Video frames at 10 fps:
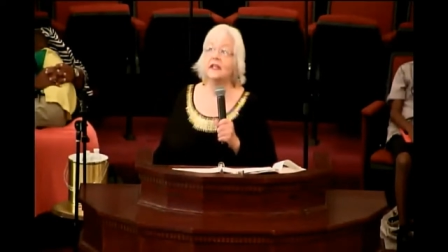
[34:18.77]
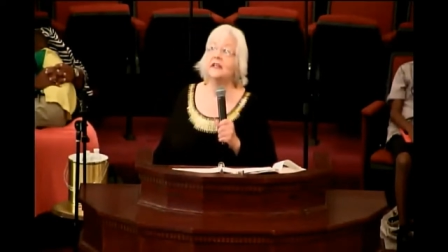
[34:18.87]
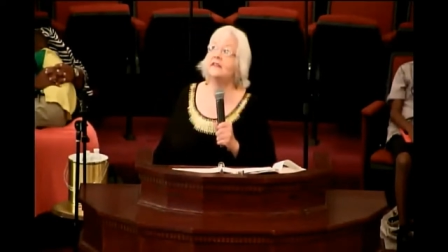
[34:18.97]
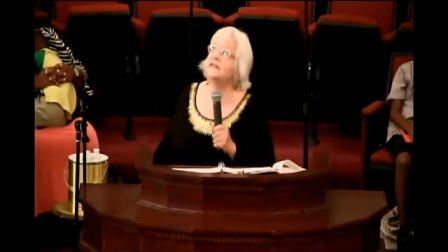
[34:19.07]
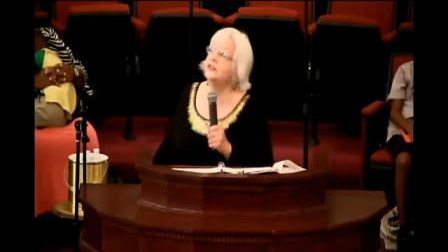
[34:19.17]

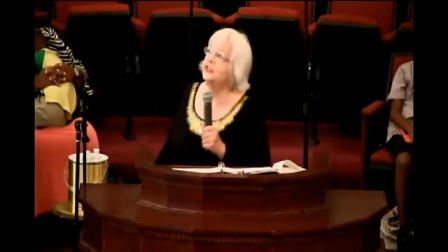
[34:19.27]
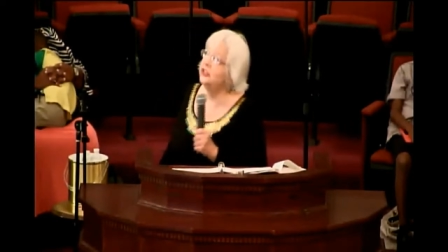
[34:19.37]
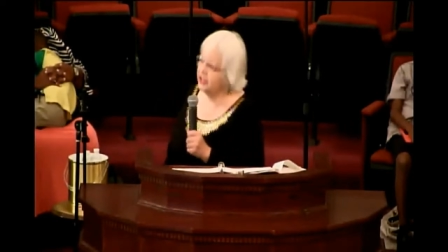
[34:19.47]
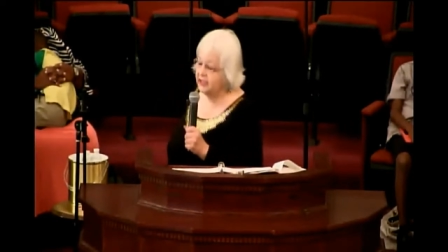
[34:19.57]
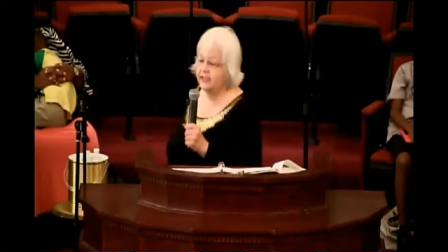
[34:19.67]
If
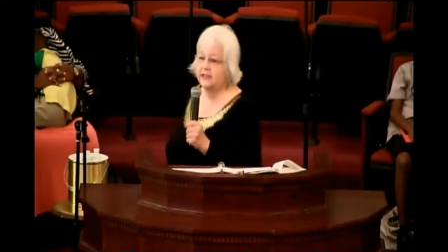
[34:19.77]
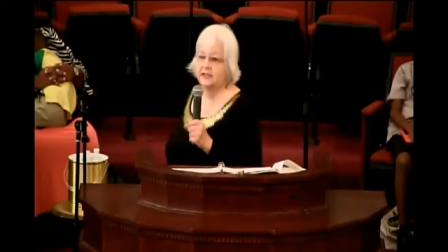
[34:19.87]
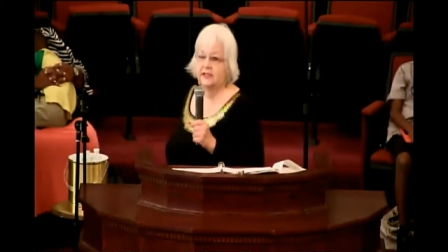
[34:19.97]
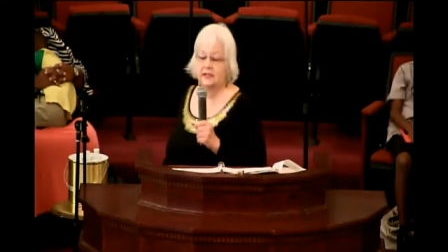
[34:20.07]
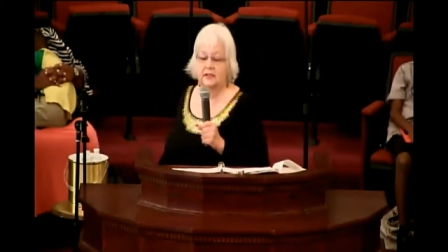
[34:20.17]

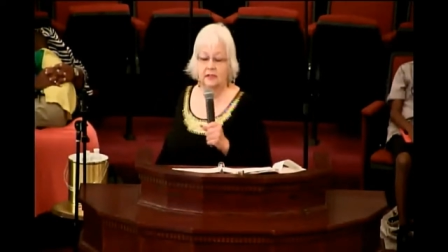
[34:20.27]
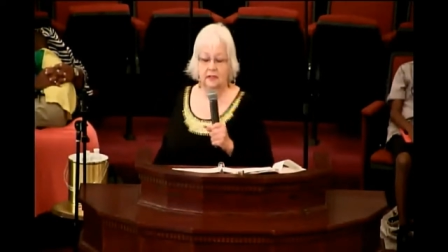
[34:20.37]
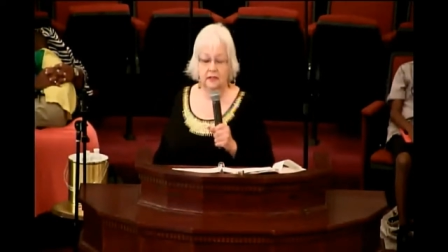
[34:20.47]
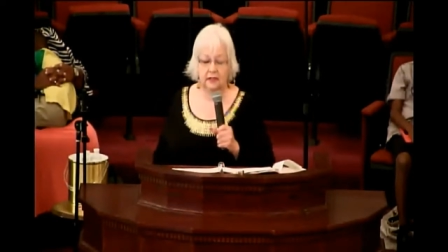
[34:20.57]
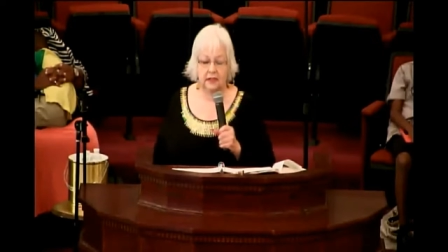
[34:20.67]
Jesus
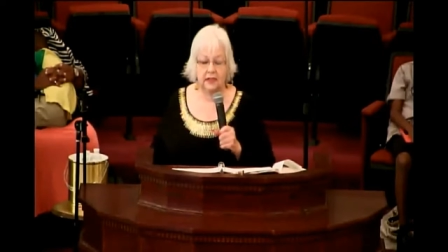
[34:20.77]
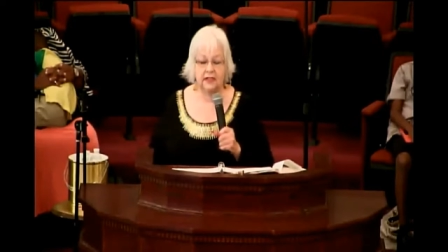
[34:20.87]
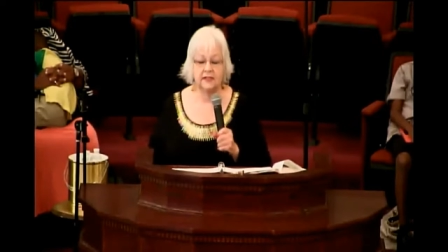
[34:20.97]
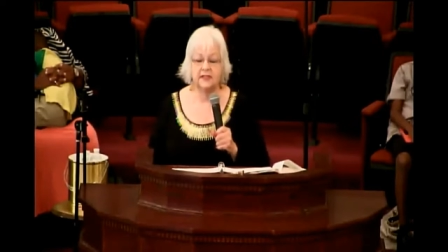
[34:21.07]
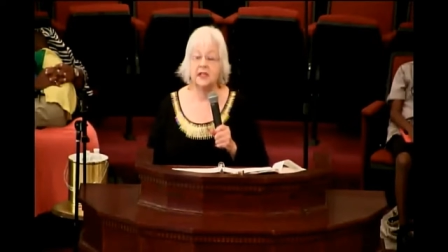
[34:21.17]

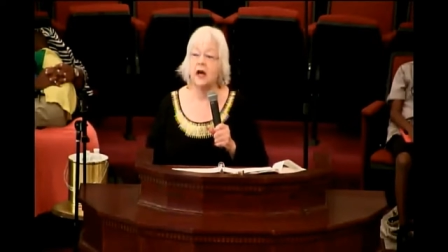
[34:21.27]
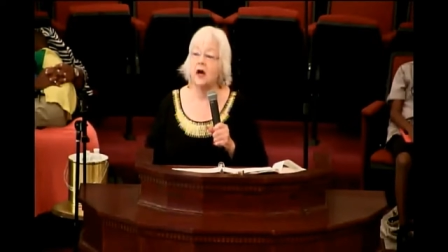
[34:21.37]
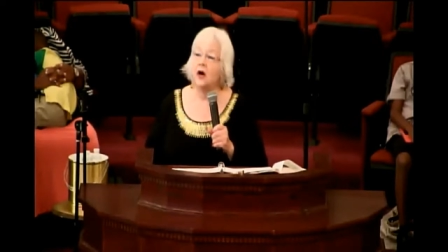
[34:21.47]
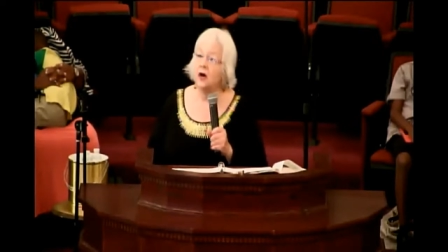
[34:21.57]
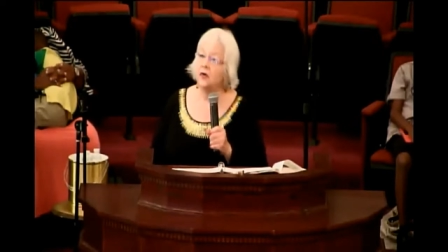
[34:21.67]
is the
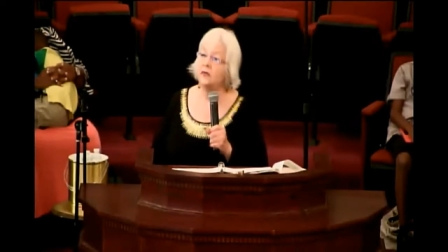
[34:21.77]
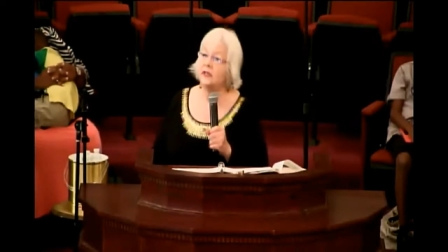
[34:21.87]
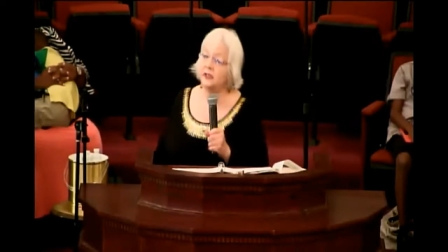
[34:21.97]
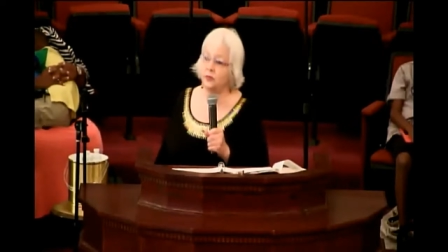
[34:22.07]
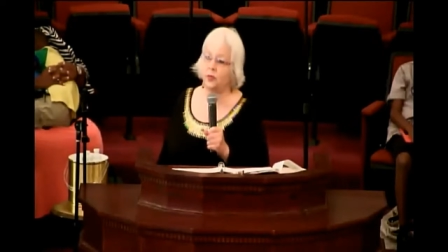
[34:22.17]

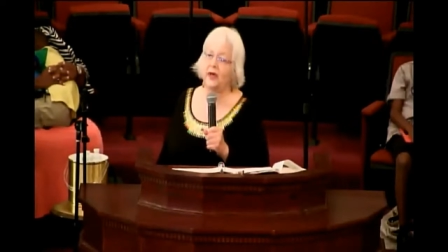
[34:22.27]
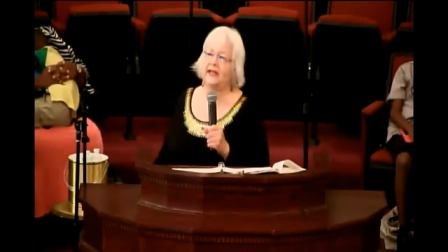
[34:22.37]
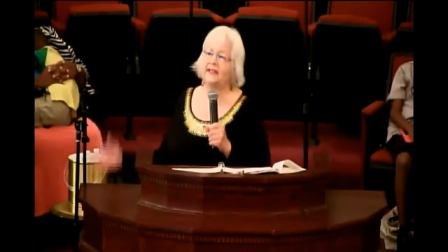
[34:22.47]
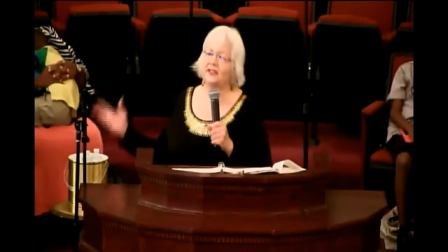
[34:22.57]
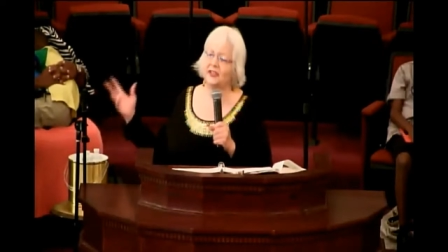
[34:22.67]
only
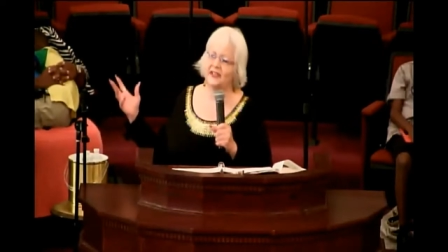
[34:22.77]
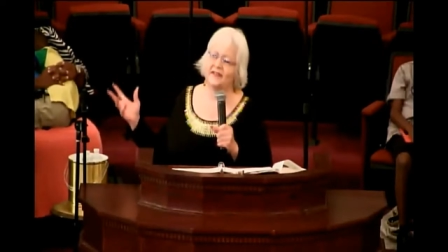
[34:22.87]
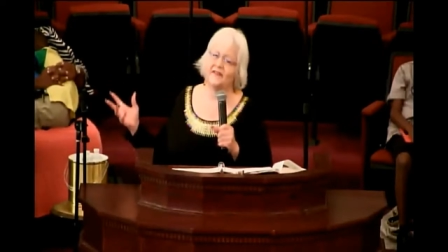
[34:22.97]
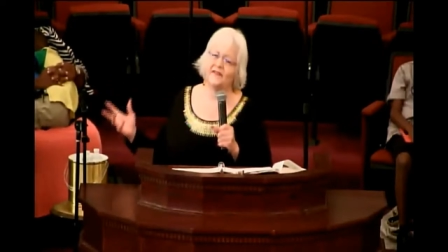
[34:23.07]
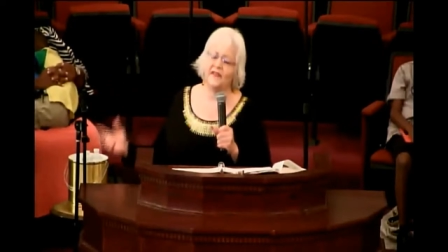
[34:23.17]
way to the
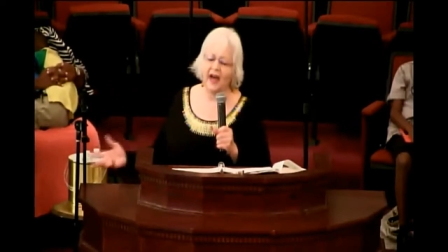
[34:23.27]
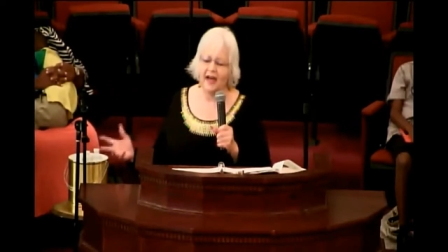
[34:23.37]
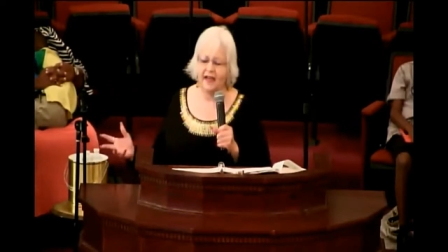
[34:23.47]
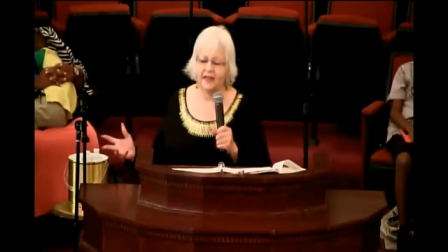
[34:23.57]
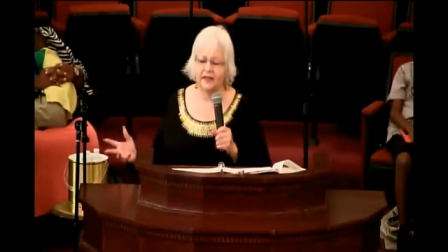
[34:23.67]

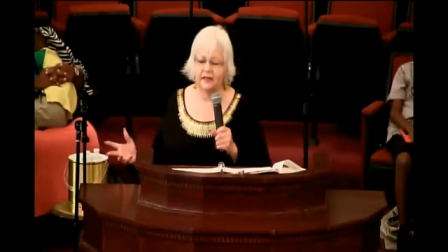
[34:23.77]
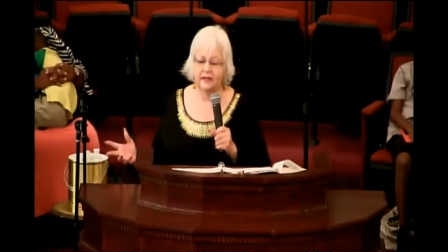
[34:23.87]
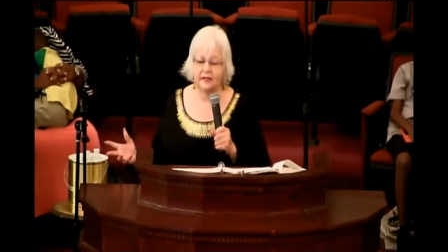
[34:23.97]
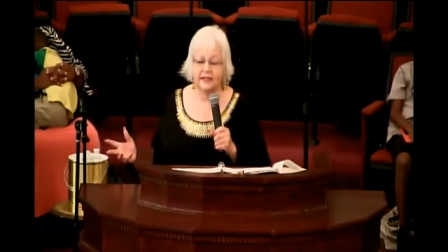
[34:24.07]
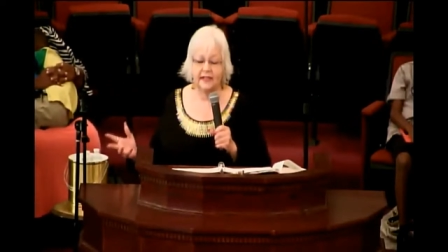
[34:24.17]
Father,
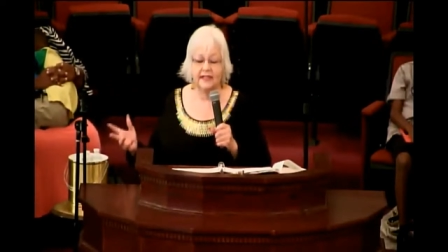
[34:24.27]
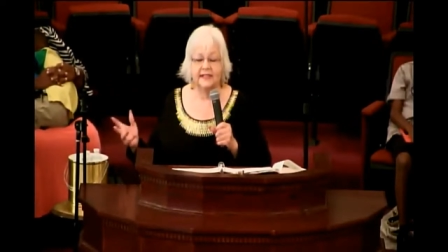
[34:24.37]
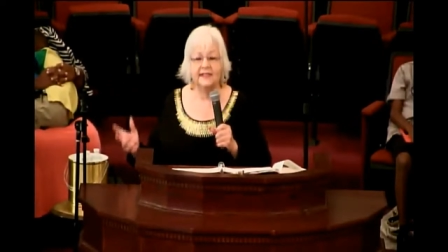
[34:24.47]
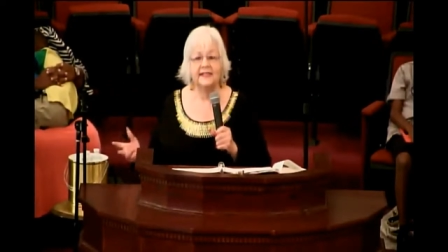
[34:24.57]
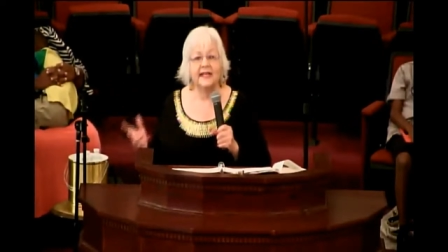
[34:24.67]

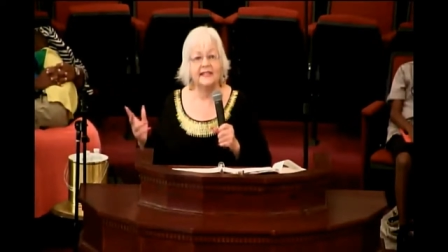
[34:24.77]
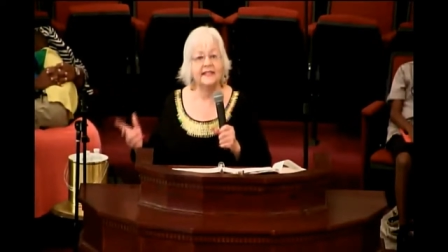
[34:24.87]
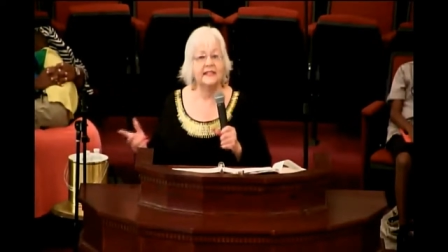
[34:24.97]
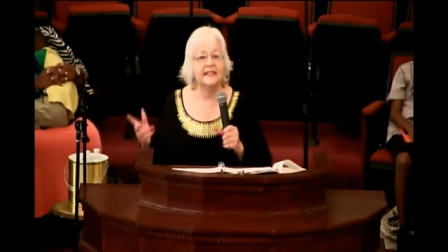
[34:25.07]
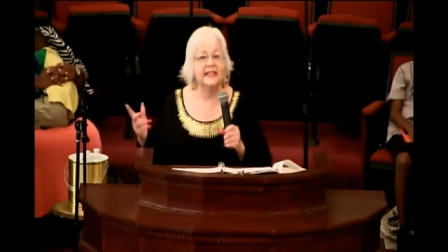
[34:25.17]

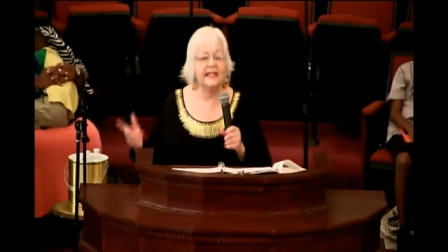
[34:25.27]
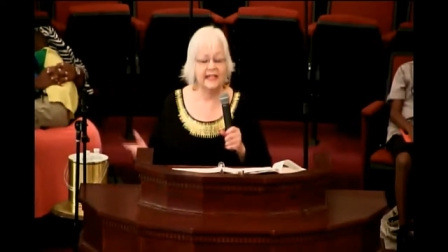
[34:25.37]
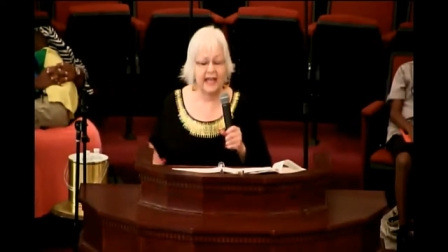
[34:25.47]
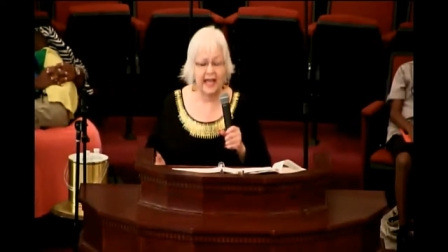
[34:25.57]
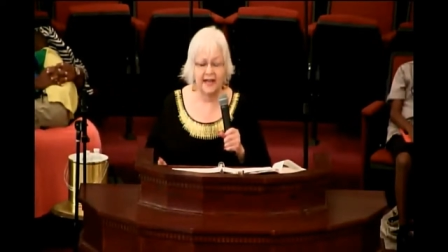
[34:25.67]
doesn't
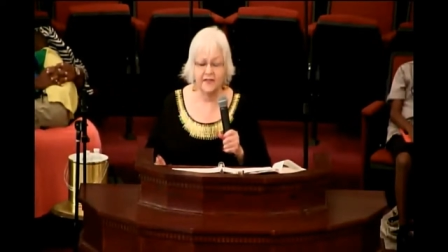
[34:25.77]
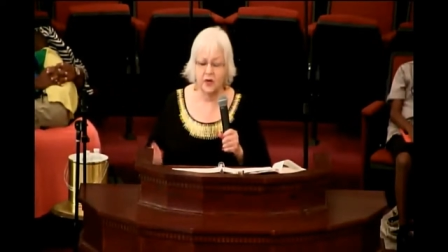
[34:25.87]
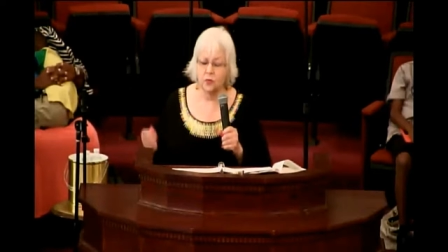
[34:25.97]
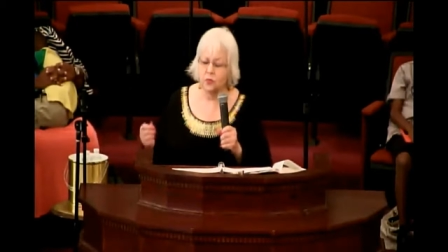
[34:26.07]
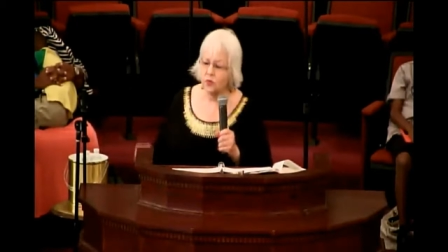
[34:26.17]
He have
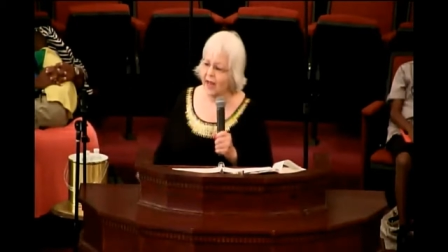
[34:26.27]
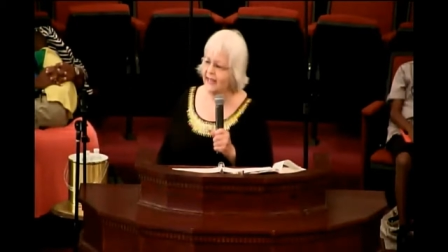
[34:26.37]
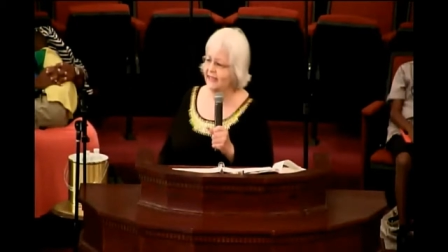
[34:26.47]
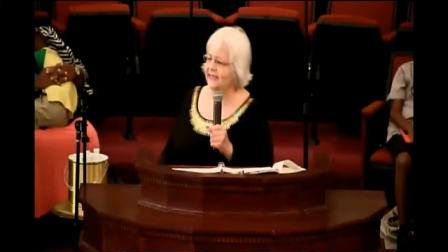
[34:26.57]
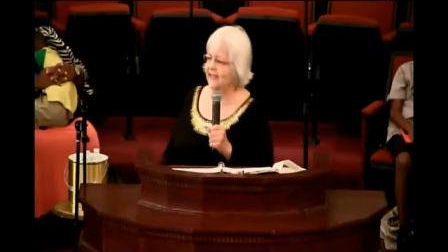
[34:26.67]
a
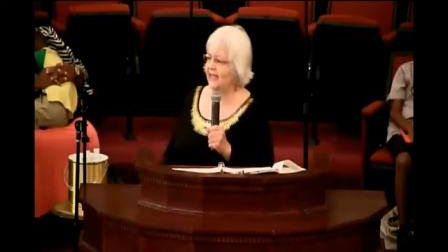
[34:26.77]
right to